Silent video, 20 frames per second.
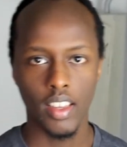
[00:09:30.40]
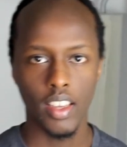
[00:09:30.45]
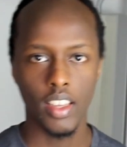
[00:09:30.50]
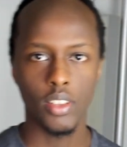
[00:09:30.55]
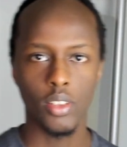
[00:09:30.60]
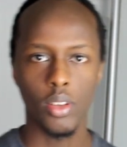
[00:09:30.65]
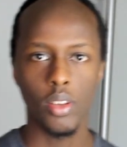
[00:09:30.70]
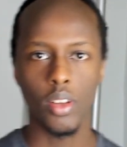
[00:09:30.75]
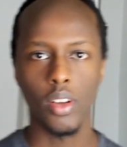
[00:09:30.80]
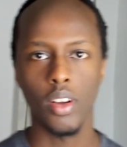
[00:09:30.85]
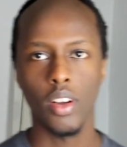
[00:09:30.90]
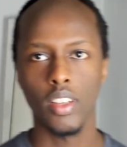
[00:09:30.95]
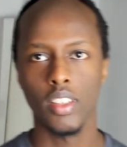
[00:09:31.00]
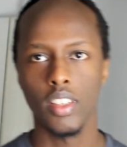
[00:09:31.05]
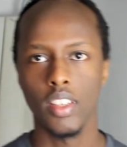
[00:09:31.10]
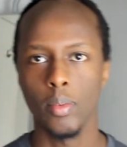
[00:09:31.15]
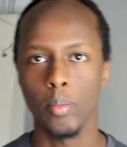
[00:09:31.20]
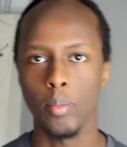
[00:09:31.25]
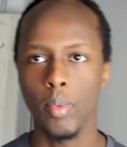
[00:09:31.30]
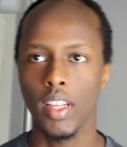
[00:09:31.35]
he told God,
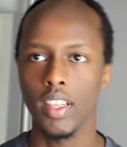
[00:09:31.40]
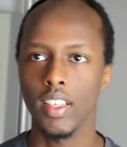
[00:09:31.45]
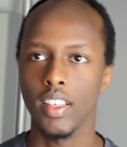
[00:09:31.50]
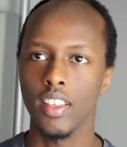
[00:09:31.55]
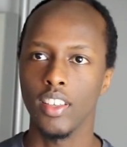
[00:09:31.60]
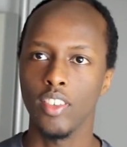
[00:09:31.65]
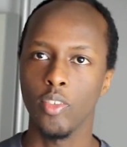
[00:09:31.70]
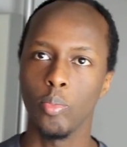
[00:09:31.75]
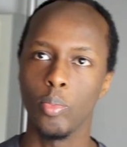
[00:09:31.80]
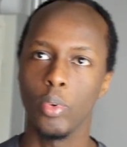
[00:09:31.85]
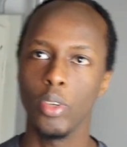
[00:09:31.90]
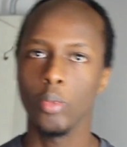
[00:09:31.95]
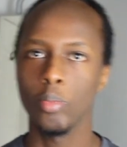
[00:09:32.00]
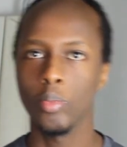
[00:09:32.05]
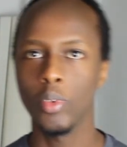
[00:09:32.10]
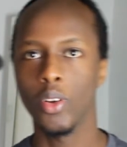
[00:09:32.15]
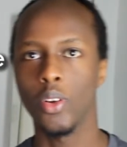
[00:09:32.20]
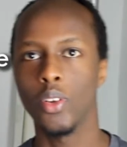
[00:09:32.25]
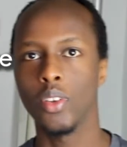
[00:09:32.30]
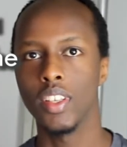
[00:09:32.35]
man, you built
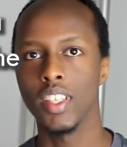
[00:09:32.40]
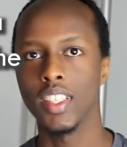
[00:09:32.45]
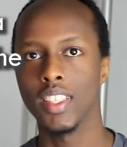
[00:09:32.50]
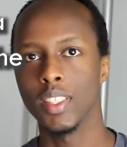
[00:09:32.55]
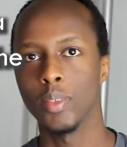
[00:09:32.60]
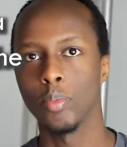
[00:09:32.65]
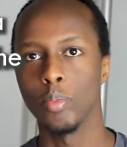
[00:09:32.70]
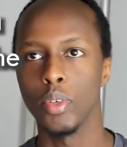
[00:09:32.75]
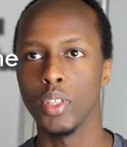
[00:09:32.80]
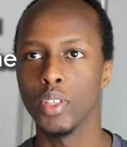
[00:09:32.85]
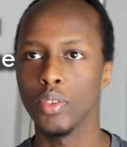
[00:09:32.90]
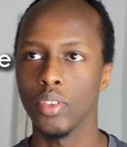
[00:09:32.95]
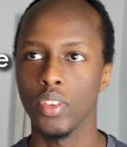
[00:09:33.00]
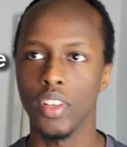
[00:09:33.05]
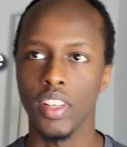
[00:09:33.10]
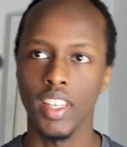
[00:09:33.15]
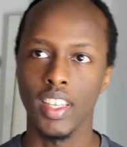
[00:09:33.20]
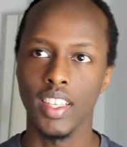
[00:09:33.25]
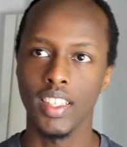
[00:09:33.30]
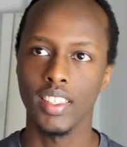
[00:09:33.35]
me all these beautiful
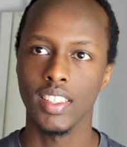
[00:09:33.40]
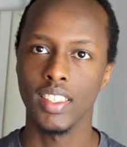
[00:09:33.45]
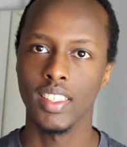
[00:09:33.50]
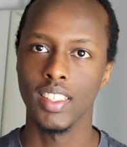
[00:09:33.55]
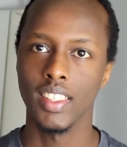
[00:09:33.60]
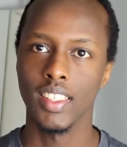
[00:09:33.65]
things.